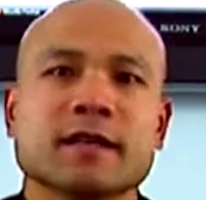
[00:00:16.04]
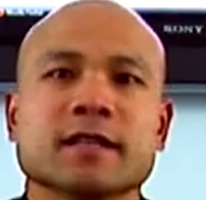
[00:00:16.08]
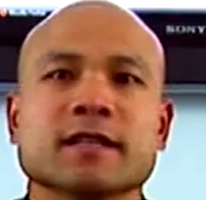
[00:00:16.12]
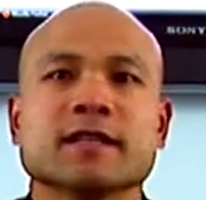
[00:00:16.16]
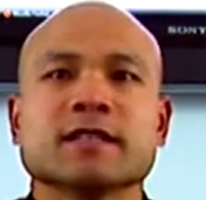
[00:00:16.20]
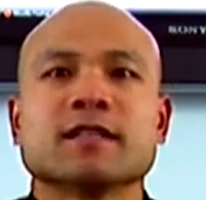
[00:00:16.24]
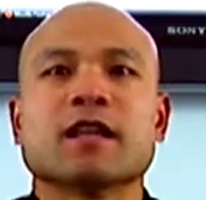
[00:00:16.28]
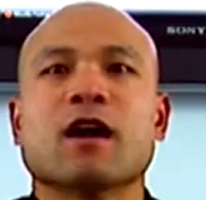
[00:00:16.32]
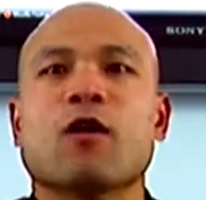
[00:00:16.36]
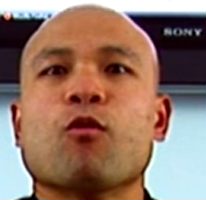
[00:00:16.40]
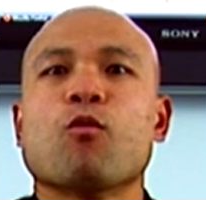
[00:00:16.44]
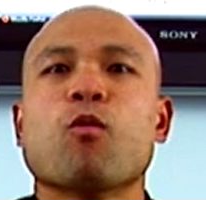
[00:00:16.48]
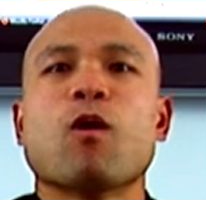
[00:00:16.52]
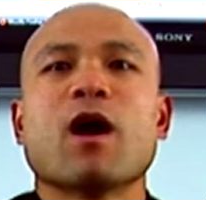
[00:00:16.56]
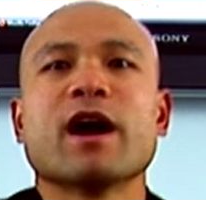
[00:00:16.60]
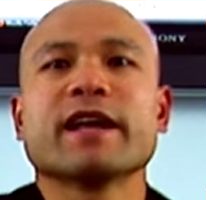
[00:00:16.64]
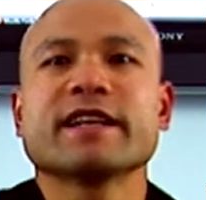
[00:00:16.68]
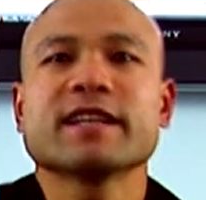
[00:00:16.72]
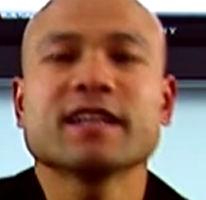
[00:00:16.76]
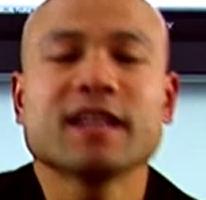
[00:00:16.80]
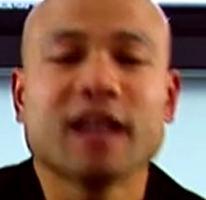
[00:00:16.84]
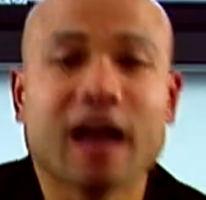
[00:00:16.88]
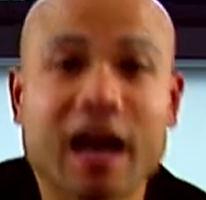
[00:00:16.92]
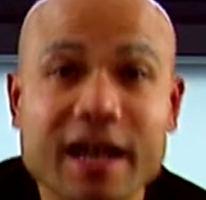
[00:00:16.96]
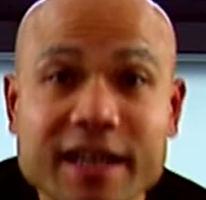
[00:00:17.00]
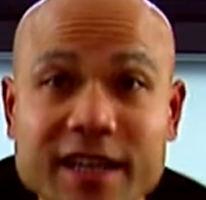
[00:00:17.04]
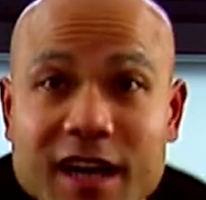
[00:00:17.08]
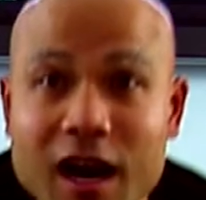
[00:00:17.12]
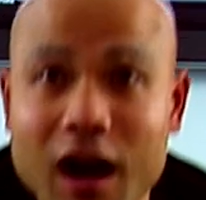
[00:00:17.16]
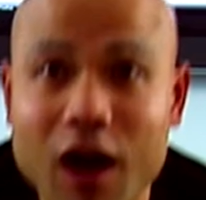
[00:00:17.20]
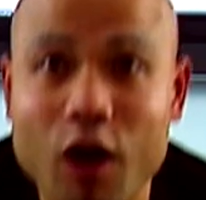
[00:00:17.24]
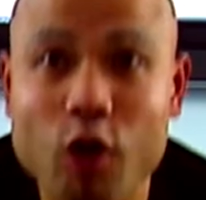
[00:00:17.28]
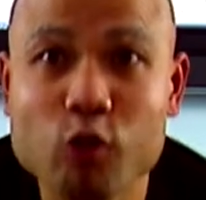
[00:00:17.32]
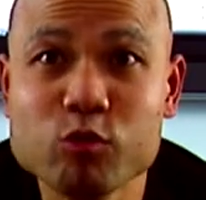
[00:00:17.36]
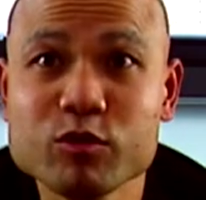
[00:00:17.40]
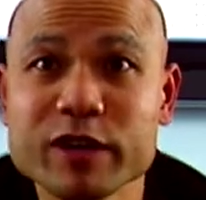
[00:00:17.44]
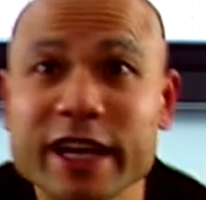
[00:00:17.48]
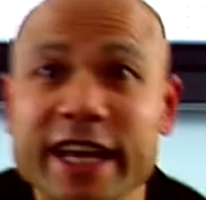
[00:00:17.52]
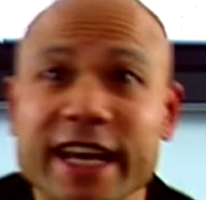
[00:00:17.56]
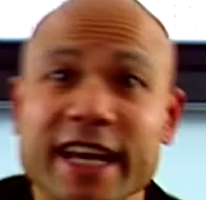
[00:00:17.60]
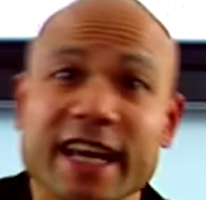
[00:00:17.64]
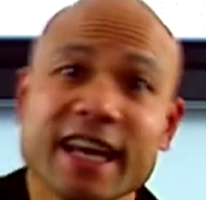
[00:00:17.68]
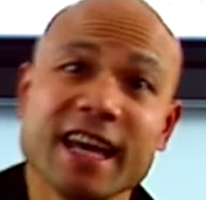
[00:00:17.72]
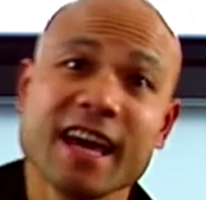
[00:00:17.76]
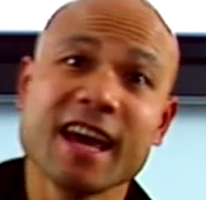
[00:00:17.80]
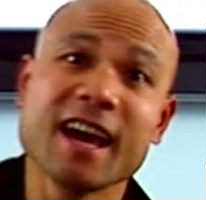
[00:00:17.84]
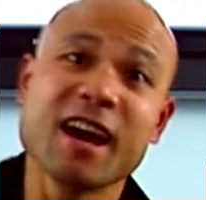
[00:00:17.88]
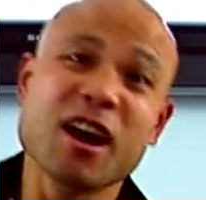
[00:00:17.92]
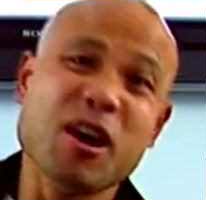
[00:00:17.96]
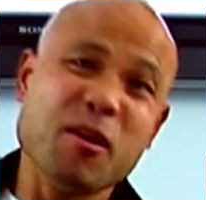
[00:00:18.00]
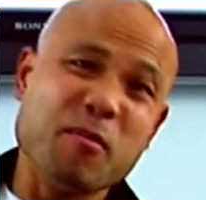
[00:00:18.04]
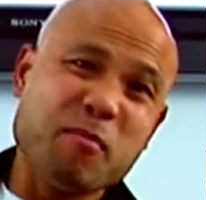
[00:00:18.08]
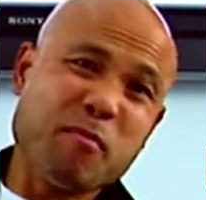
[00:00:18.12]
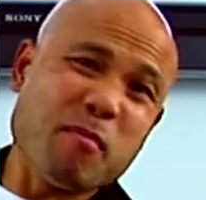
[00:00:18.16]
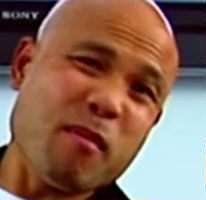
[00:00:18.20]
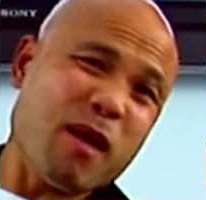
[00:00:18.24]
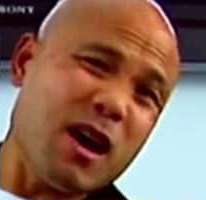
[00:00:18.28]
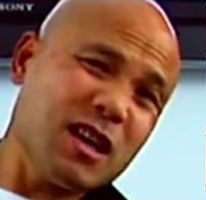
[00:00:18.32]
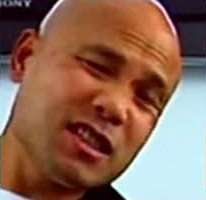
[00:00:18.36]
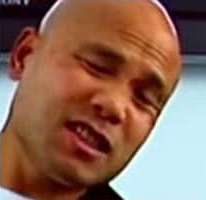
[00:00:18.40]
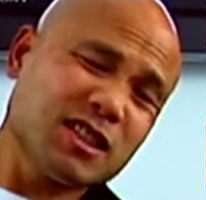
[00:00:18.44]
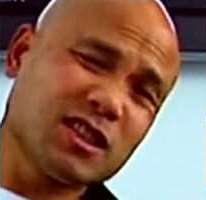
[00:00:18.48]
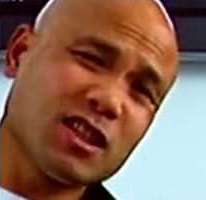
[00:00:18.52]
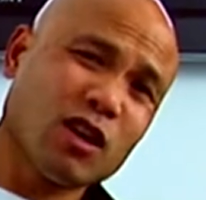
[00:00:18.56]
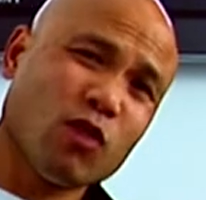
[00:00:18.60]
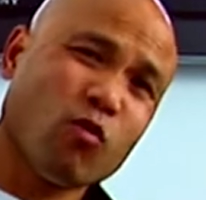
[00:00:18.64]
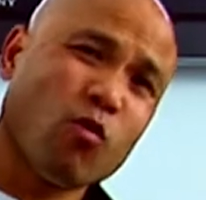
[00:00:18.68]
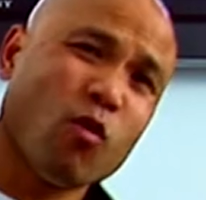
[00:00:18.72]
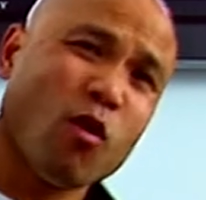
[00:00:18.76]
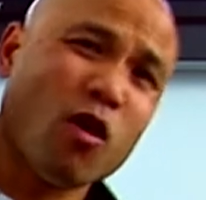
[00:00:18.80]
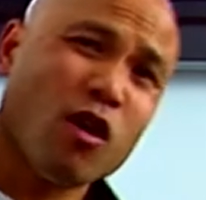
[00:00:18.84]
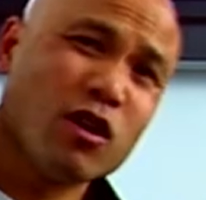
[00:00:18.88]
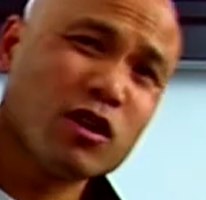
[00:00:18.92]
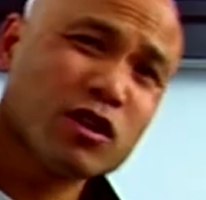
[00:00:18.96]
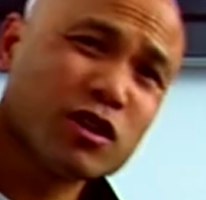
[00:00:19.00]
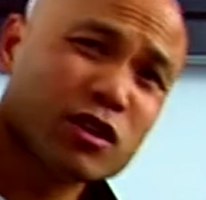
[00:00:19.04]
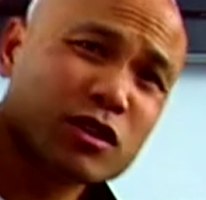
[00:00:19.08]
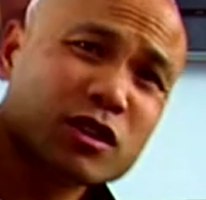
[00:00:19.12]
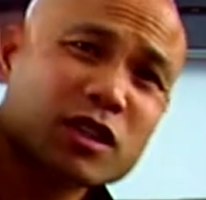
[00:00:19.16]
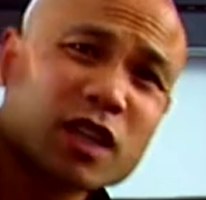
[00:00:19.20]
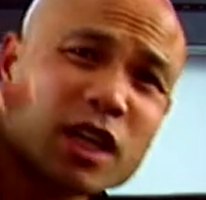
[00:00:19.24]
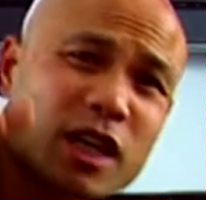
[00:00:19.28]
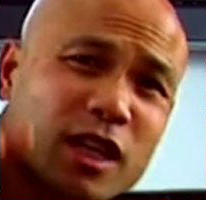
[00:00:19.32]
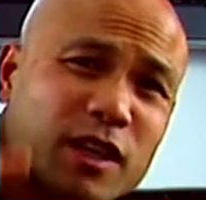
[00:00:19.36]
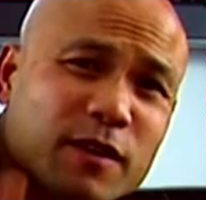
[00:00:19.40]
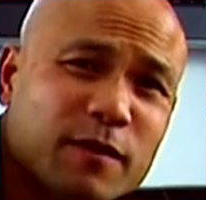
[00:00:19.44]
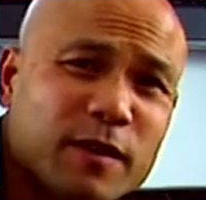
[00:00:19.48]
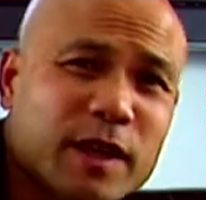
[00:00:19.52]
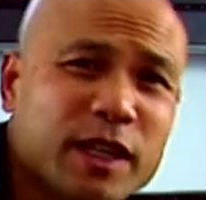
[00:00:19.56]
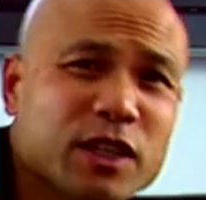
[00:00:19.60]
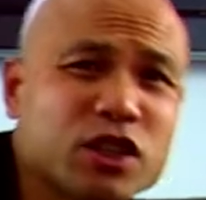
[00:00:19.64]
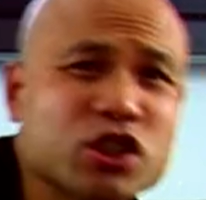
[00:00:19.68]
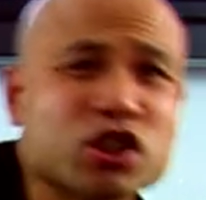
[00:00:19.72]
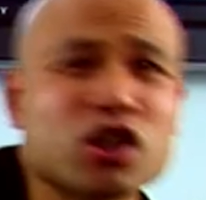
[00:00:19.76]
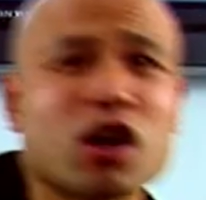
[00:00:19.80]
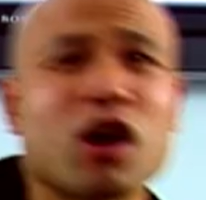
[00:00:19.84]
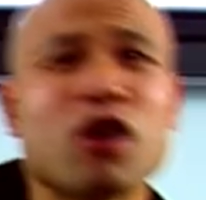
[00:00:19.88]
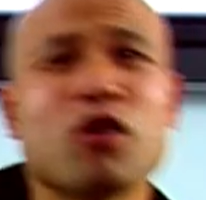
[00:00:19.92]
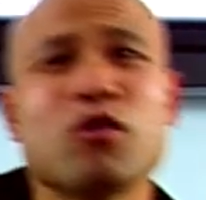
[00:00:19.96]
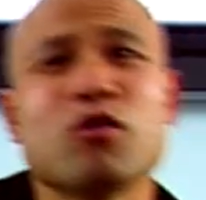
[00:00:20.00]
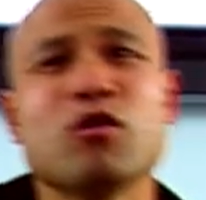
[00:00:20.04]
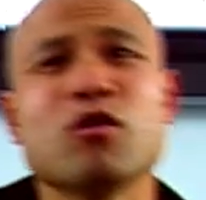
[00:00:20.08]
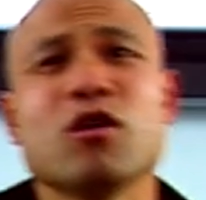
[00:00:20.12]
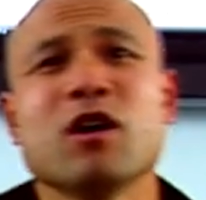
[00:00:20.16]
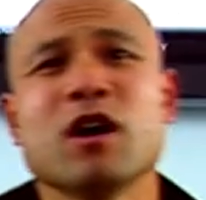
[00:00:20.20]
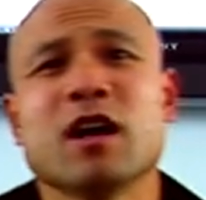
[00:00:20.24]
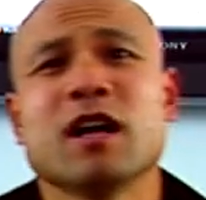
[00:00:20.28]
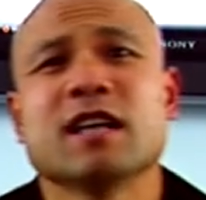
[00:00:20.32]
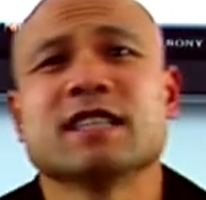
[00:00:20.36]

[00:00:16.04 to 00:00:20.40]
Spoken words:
the one and the only Master Wong TV show